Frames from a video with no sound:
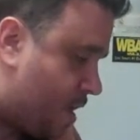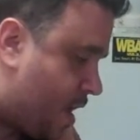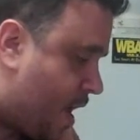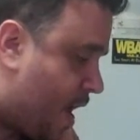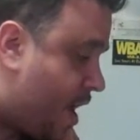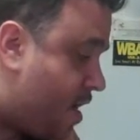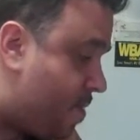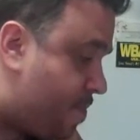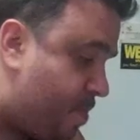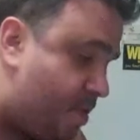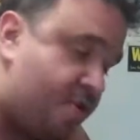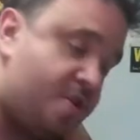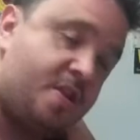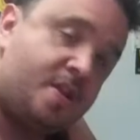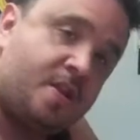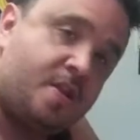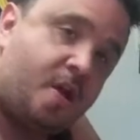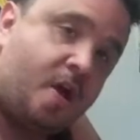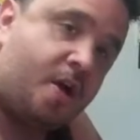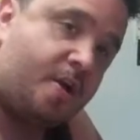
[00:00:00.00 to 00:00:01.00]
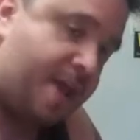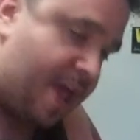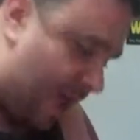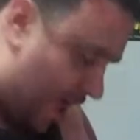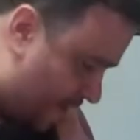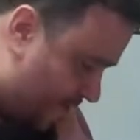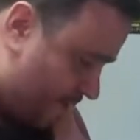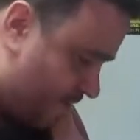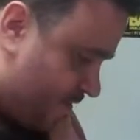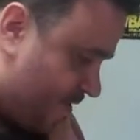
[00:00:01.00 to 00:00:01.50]
and you put it in on
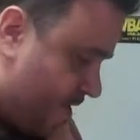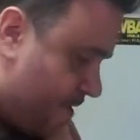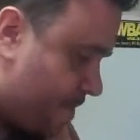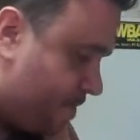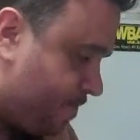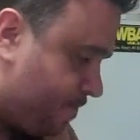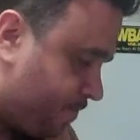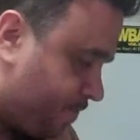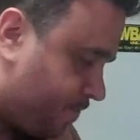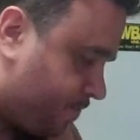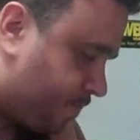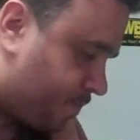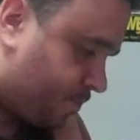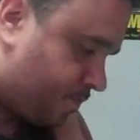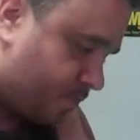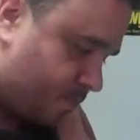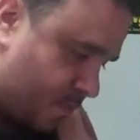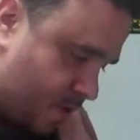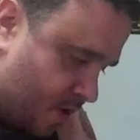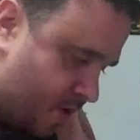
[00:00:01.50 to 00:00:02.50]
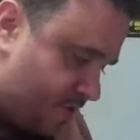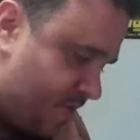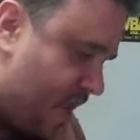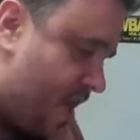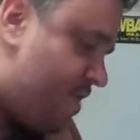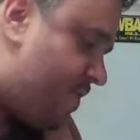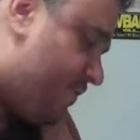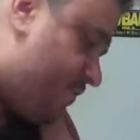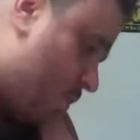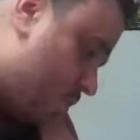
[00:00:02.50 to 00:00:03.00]
half of it,
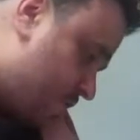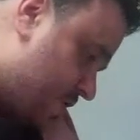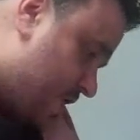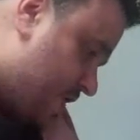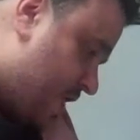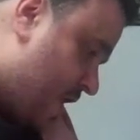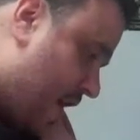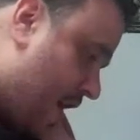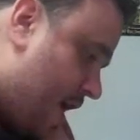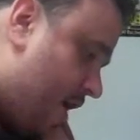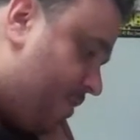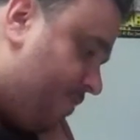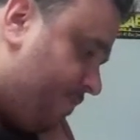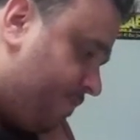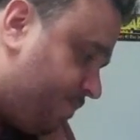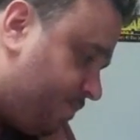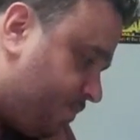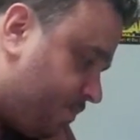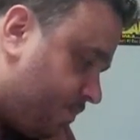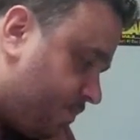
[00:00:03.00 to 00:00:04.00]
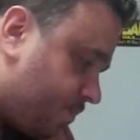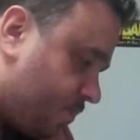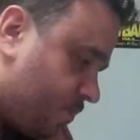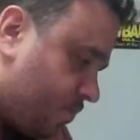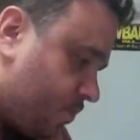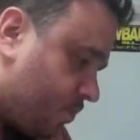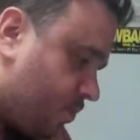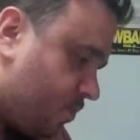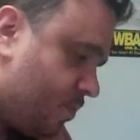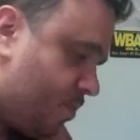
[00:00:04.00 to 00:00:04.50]
then you fold it in half,
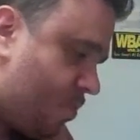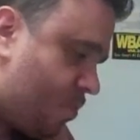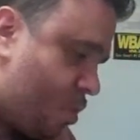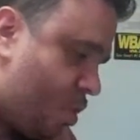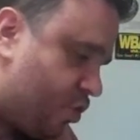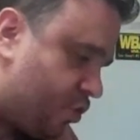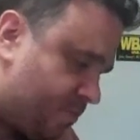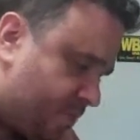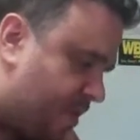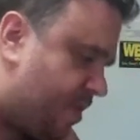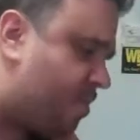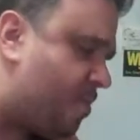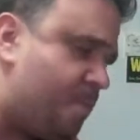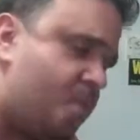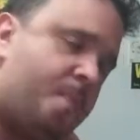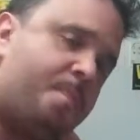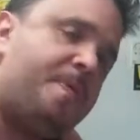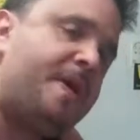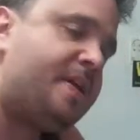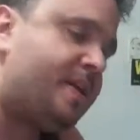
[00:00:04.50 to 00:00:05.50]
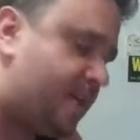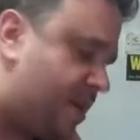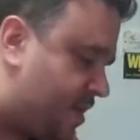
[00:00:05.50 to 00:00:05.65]
sprinkle more bacon